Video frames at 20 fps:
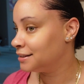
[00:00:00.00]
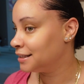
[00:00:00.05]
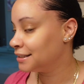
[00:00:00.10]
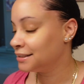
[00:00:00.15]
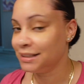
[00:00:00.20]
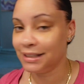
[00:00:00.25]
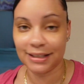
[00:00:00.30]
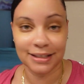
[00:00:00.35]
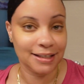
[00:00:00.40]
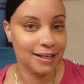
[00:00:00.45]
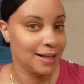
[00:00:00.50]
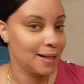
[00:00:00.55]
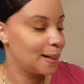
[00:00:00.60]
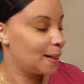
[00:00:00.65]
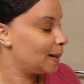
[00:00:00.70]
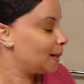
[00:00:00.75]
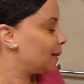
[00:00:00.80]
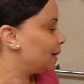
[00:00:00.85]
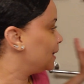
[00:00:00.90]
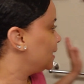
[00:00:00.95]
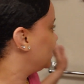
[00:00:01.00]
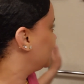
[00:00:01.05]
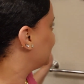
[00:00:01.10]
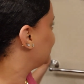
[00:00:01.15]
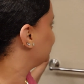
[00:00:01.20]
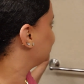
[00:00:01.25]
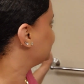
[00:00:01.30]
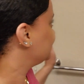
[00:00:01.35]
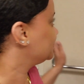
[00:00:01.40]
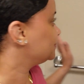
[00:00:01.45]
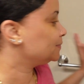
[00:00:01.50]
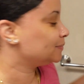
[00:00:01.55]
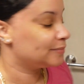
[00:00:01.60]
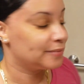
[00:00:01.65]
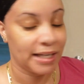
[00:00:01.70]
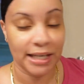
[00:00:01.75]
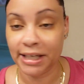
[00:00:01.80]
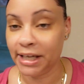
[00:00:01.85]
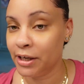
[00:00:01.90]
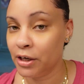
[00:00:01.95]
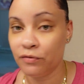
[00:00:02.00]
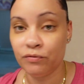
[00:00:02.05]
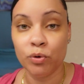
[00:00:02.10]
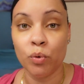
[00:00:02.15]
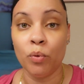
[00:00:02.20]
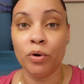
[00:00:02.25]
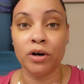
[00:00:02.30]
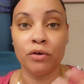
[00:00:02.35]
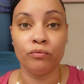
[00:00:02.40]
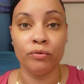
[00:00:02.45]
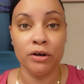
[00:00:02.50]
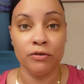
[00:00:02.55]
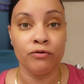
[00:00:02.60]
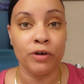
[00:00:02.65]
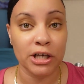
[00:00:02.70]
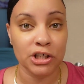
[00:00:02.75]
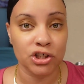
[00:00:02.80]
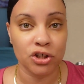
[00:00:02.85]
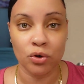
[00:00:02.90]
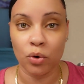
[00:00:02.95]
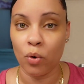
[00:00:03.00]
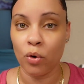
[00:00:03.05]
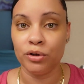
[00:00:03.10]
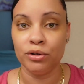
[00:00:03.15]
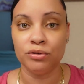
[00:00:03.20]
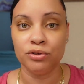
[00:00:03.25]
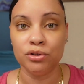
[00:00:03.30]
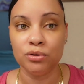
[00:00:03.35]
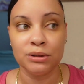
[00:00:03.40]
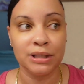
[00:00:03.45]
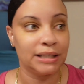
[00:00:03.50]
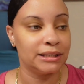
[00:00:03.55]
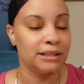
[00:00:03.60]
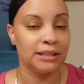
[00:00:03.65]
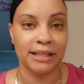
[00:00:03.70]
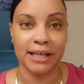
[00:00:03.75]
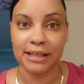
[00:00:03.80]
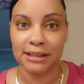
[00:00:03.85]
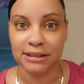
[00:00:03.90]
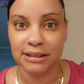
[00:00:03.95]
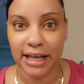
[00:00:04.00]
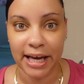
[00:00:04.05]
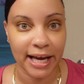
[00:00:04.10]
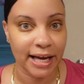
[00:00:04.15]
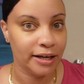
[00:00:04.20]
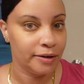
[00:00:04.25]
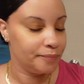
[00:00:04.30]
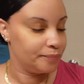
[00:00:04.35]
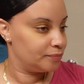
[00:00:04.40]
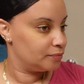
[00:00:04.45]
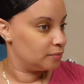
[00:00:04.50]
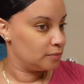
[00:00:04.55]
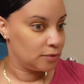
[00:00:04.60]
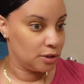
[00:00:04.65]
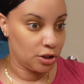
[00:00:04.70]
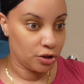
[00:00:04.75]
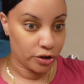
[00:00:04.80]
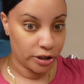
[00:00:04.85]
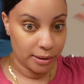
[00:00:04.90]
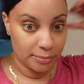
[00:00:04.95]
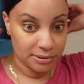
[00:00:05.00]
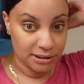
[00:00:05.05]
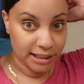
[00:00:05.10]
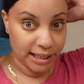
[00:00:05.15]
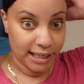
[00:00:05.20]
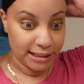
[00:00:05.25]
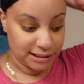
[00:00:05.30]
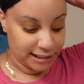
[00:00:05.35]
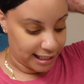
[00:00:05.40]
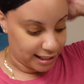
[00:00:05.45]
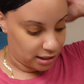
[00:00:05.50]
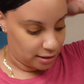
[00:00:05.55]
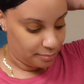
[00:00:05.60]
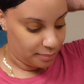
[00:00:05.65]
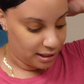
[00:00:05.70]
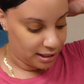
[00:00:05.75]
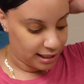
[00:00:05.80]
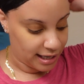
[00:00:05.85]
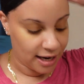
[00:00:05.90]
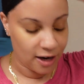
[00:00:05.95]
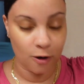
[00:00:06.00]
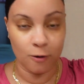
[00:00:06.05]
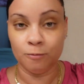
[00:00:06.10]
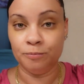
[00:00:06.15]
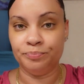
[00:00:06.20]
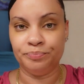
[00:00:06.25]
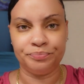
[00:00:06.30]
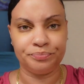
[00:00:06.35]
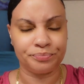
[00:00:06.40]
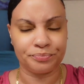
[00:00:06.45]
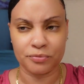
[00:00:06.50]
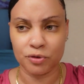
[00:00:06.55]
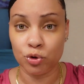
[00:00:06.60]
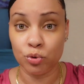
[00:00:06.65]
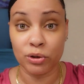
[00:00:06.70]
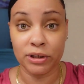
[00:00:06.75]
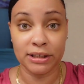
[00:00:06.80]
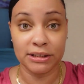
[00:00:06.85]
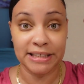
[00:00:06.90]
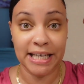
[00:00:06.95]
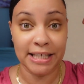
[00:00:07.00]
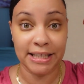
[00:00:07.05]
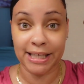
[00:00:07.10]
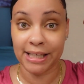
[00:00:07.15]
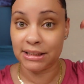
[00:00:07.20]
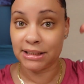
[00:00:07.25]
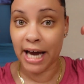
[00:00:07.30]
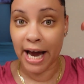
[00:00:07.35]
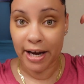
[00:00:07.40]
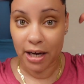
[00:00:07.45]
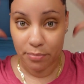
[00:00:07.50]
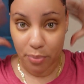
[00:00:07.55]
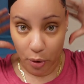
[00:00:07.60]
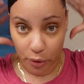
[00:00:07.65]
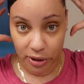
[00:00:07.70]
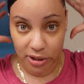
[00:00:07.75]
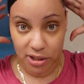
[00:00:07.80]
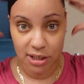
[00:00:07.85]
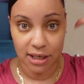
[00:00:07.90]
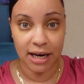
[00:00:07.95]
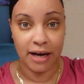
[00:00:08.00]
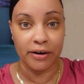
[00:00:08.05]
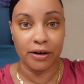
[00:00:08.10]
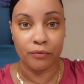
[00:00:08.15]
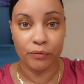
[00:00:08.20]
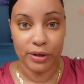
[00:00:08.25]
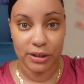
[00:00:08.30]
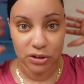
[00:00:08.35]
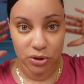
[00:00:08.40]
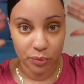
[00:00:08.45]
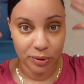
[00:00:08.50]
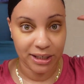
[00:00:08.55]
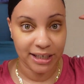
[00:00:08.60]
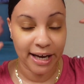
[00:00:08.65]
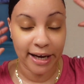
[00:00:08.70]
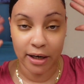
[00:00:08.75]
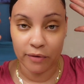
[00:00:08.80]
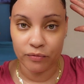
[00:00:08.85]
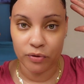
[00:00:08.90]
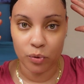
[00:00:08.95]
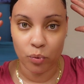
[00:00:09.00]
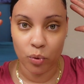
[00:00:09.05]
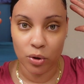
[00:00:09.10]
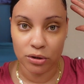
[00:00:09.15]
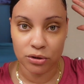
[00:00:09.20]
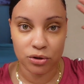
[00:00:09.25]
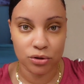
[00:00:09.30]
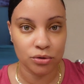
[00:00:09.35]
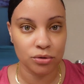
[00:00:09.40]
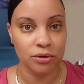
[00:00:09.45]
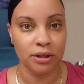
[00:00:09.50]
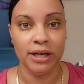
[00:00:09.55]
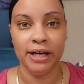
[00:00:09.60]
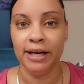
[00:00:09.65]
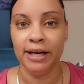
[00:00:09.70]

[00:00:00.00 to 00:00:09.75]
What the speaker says: that's it. And then if you want to refresh it, all you do like the next day, you know what I'm saying? Take your bun out. You can take the entire ponytail out and redo it again if you want to.